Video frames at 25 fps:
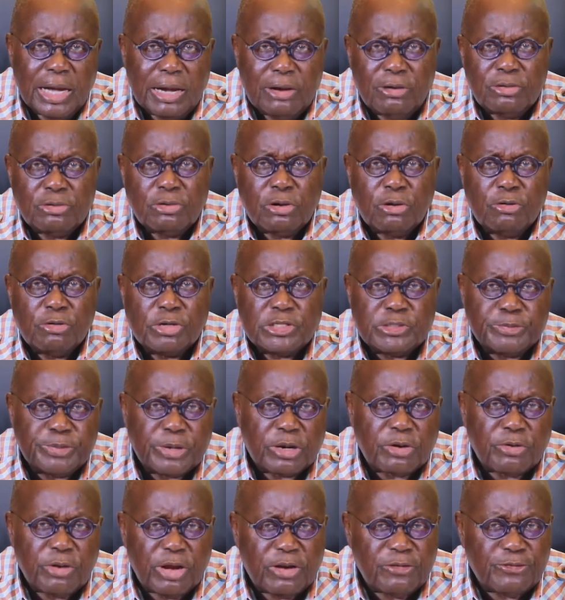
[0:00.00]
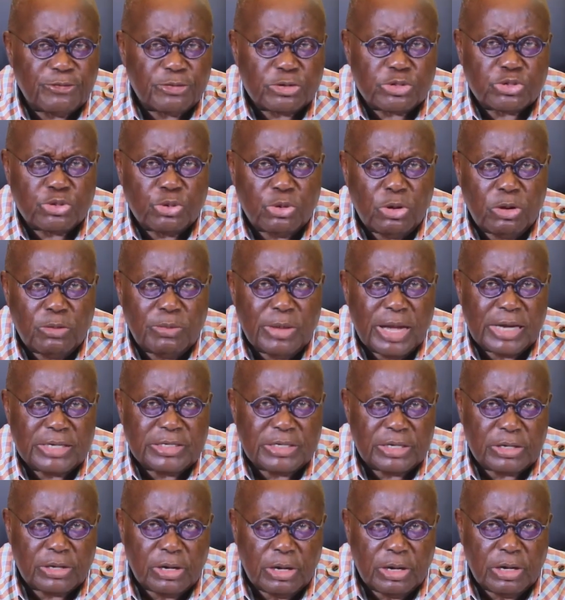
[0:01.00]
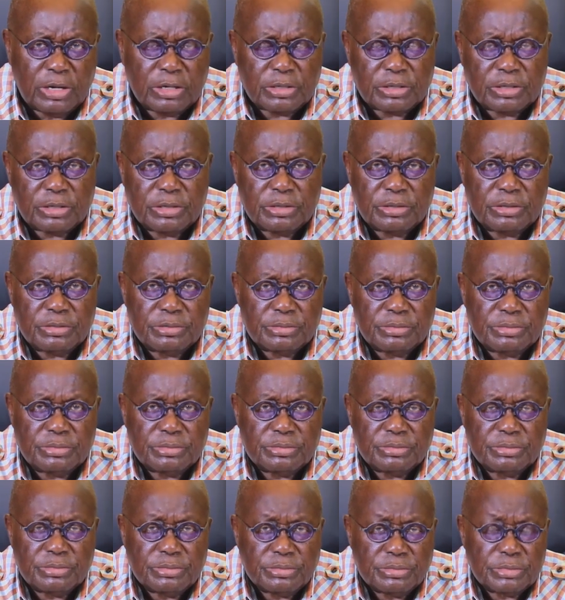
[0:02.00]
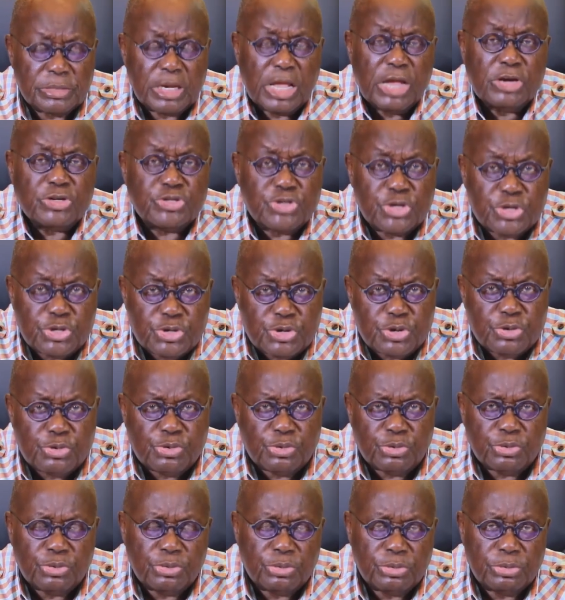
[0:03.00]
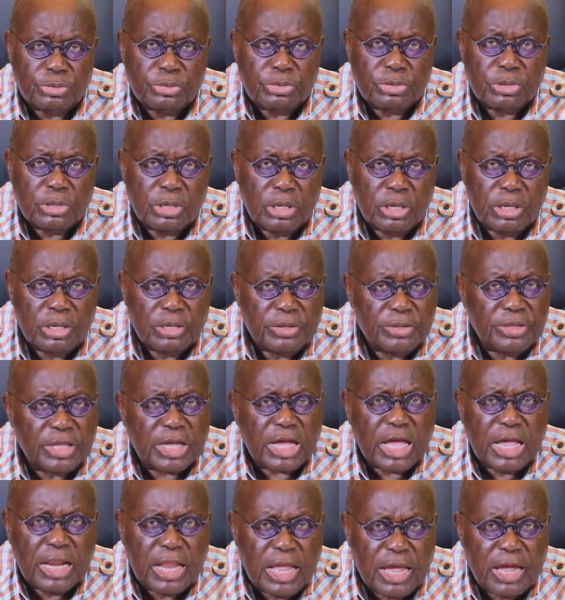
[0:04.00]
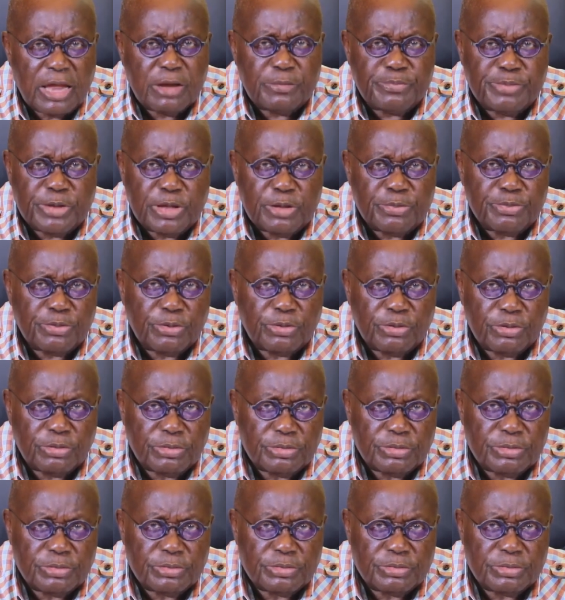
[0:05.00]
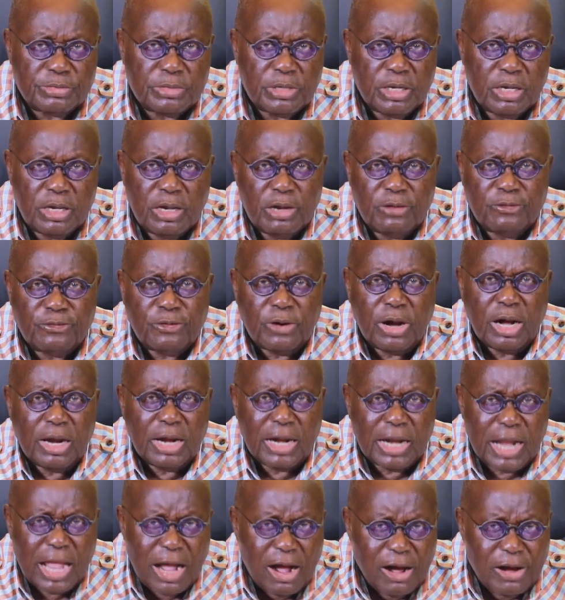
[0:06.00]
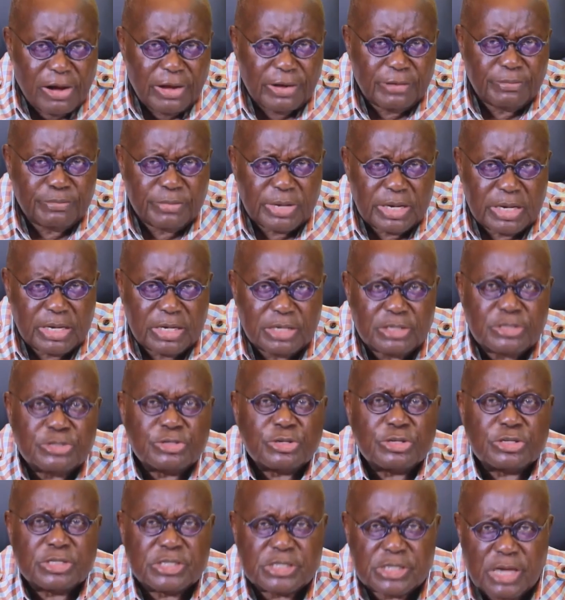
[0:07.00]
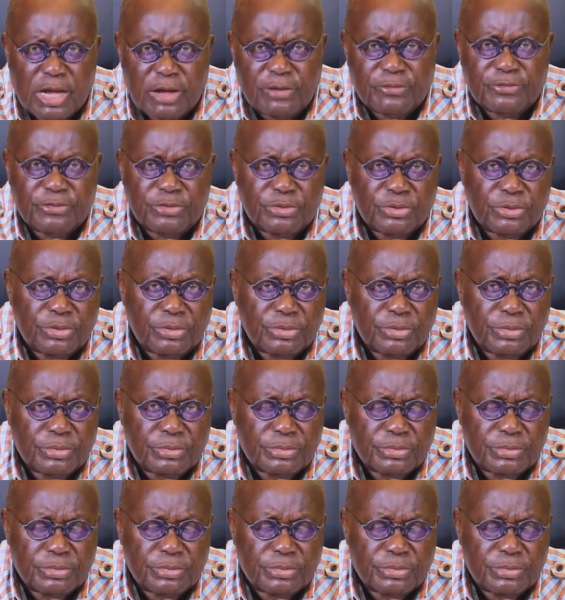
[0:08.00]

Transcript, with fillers: I will always be grateful to Almighty God and to you, the Ghanaian people, for allowing me to serve you.